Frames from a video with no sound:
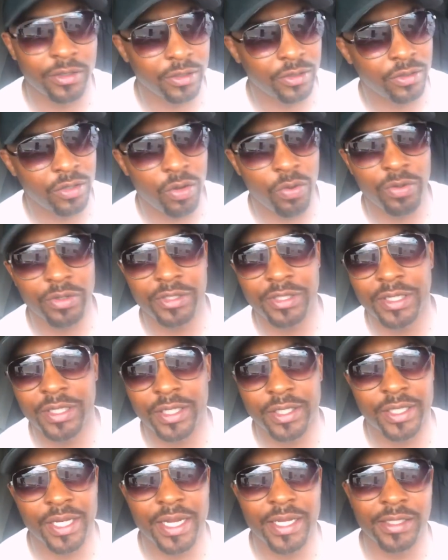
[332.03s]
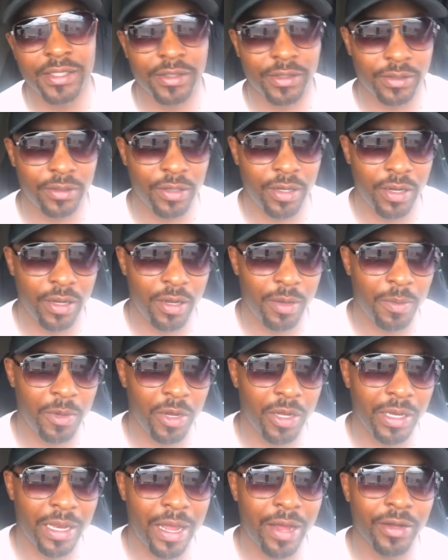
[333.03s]
Just go and see the changes.
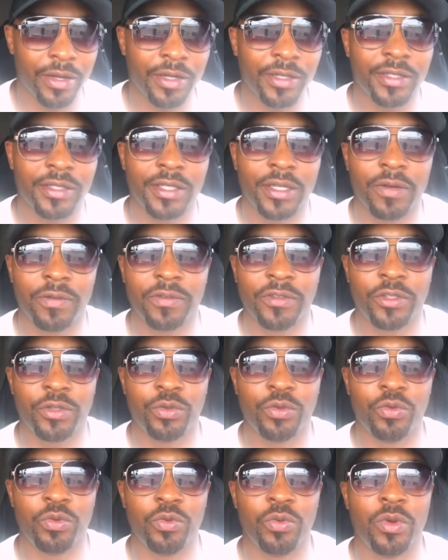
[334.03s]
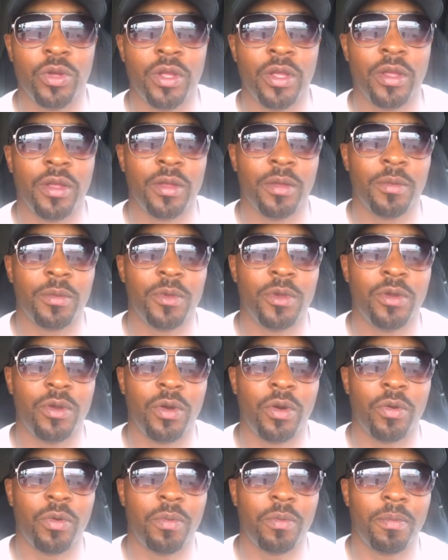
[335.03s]
Allow yourself to, you
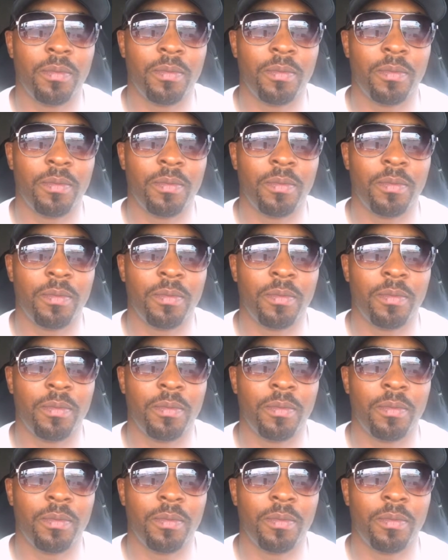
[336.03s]
know,